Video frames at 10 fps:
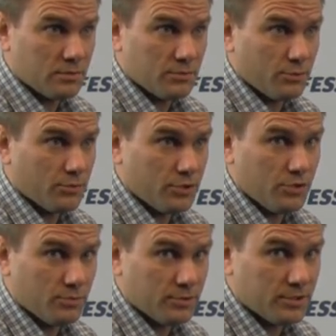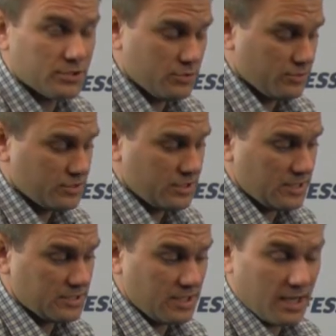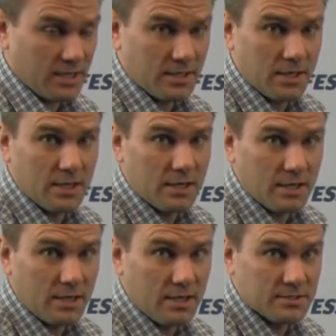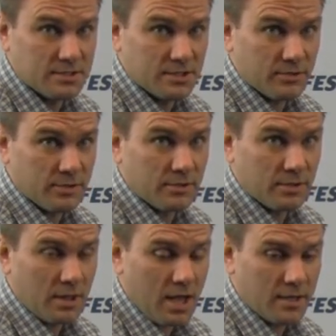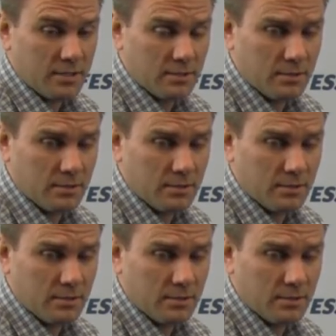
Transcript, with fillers: through the humerus to assess that anterior glide.